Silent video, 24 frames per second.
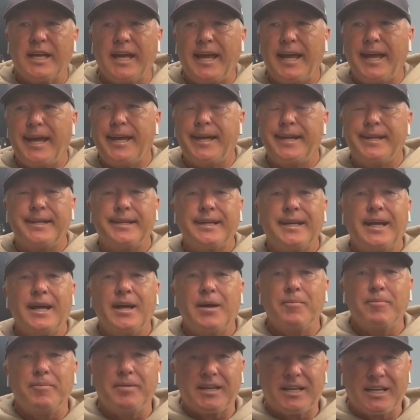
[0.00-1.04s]
and
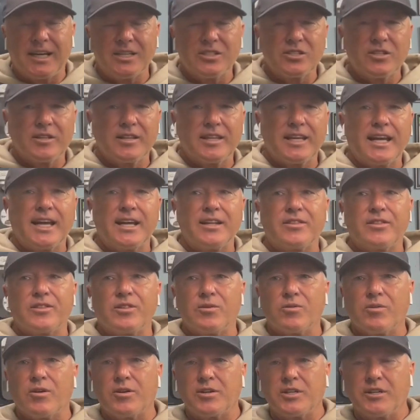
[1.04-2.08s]
because of that,
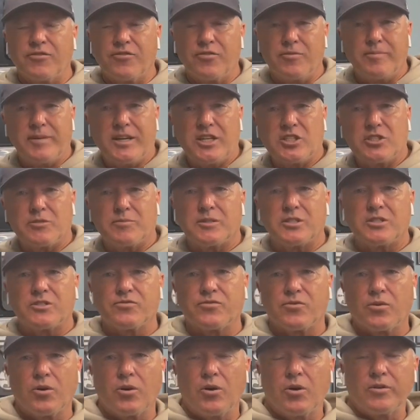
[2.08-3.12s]
there are different measurements
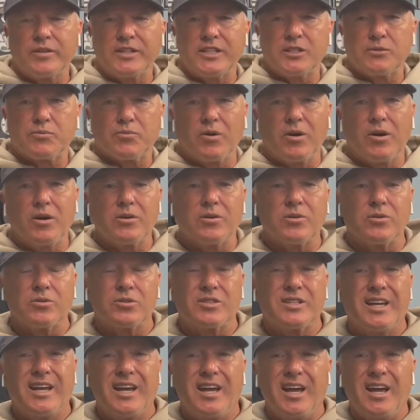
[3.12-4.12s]
for all these Broncos.